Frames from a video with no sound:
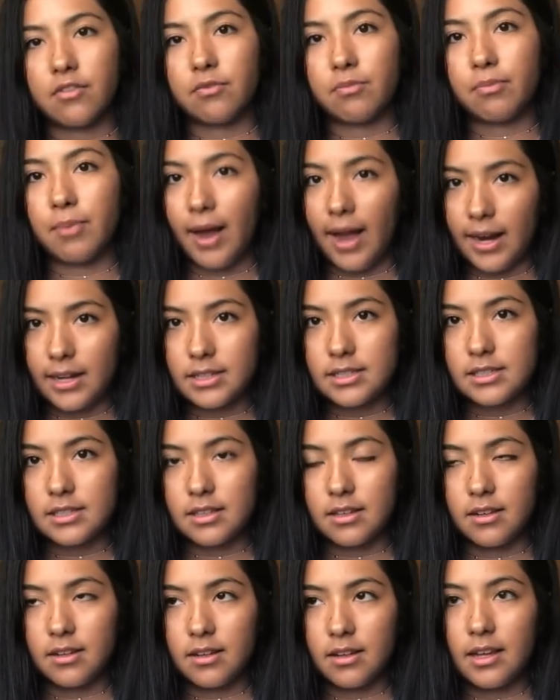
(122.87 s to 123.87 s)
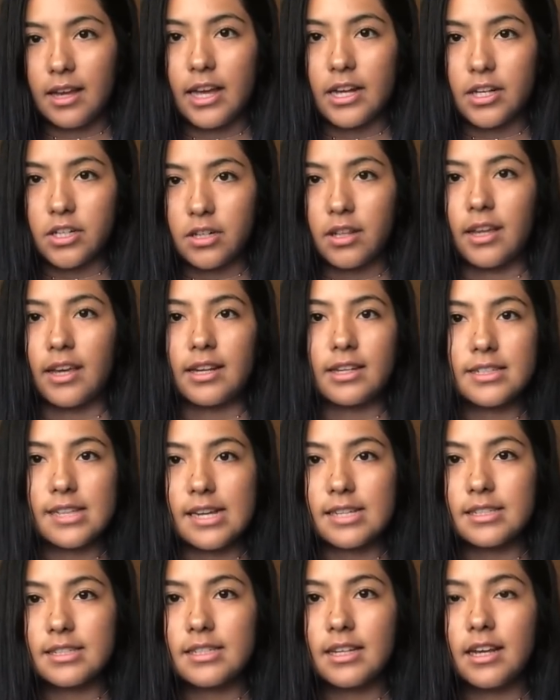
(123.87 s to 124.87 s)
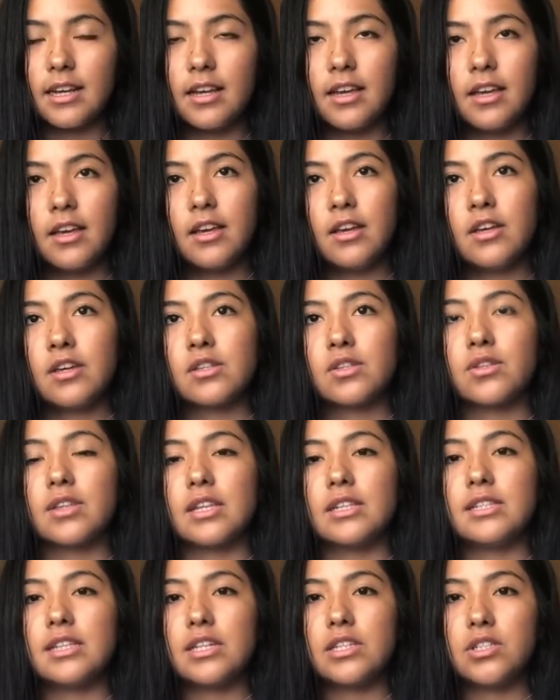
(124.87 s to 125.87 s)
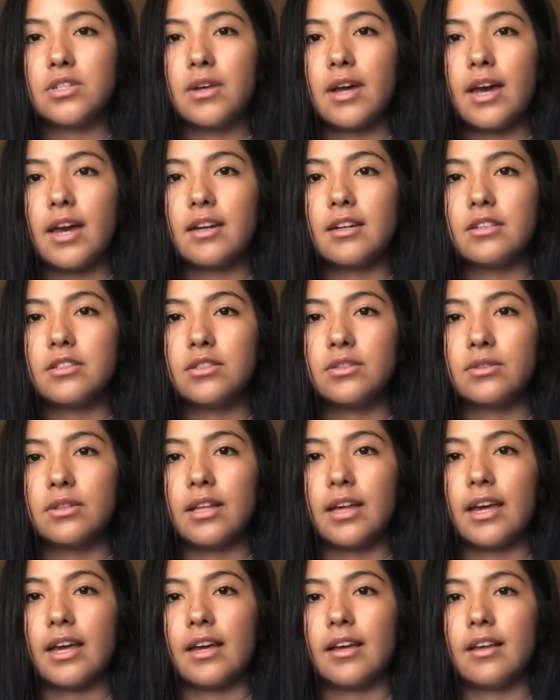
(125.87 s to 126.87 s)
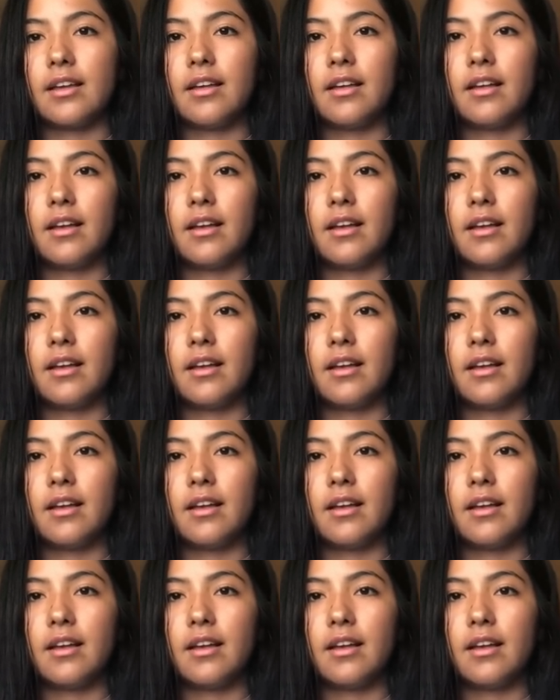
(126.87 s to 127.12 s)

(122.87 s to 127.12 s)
of practicing and like testing. So they teach you how to do like